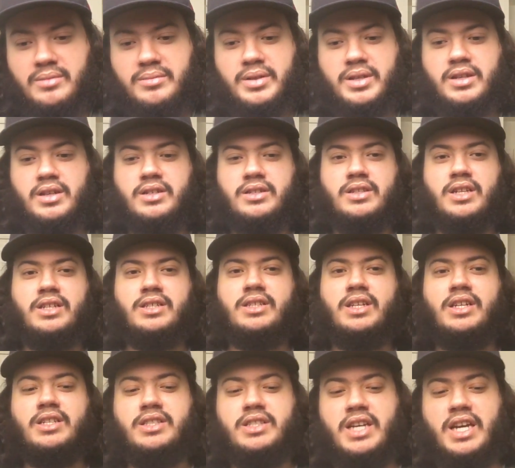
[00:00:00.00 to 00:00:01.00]
because they
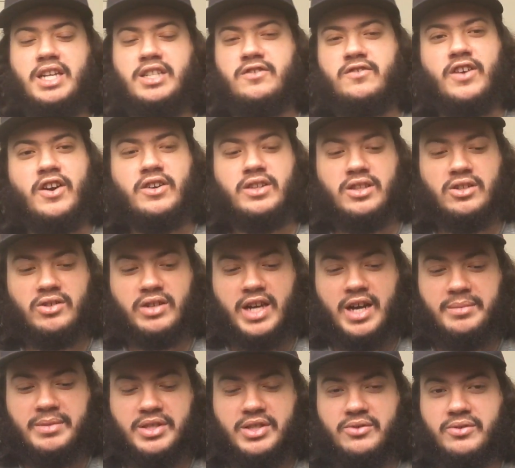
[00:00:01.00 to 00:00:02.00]
say she has very little
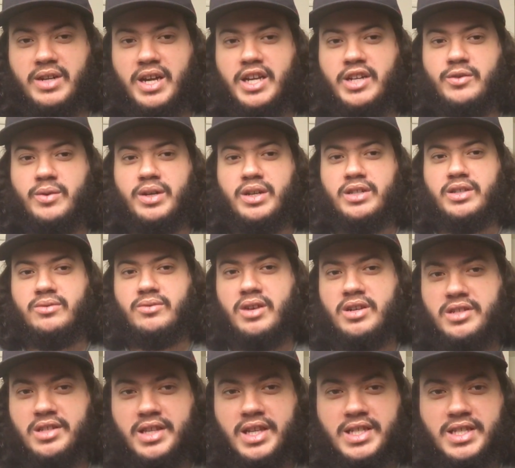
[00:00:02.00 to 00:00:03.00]
chemistry with anyone on the
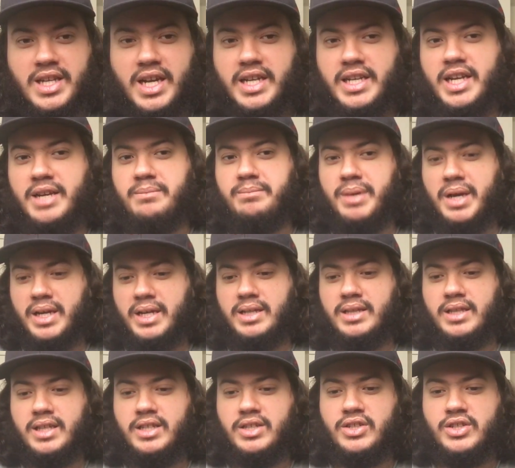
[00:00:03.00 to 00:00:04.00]
roster that's not named Becky
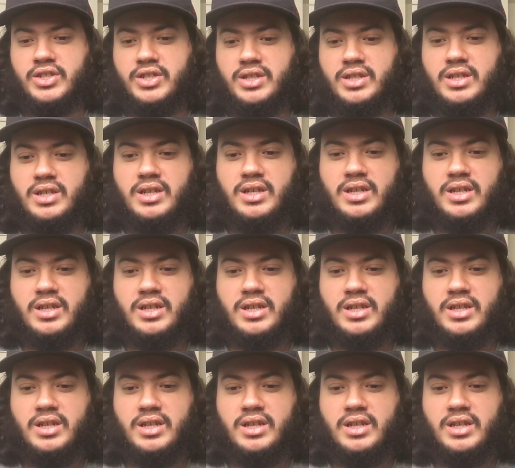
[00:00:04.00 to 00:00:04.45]
Lynch.